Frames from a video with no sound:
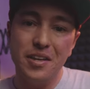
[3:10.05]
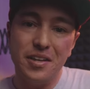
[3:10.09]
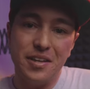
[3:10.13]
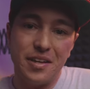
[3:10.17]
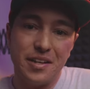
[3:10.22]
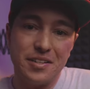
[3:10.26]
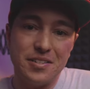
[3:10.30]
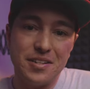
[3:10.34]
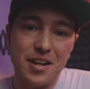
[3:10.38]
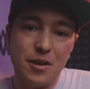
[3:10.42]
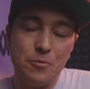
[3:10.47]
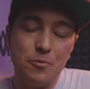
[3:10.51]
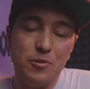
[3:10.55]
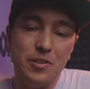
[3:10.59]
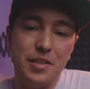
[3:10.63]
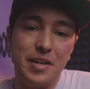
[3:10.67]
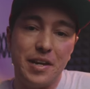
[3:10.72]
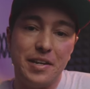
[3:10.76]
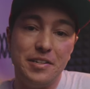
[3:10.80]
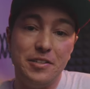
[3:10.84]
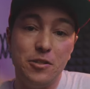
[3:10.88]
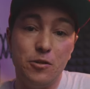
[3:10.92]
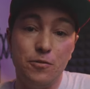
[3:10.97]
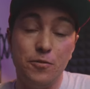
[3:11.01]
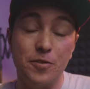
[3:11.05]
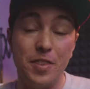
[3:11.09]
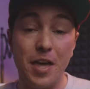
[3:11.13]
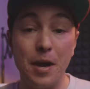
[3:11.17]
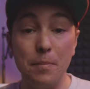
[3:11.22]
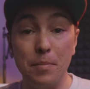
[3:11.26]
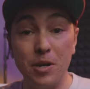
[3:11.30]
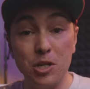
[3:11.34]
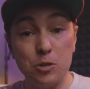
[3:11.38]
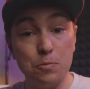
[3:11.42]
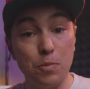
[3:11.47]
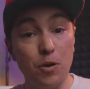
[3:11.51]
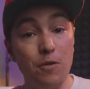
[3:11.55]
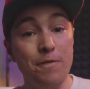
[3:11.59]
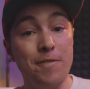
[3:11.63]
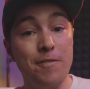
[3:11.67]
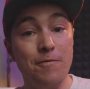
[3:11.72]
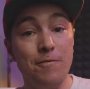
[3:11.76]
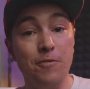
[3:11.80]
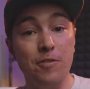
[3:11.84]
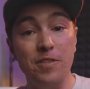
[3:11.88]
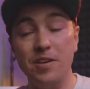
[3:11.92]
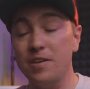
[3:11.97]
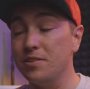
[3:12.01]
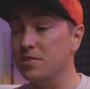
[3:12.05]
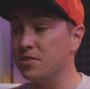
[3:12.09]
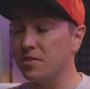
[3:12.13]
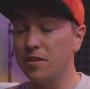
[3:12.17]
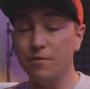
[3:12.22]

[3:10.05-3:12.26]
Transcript: It's not really ideal for that, but it's perfect for this.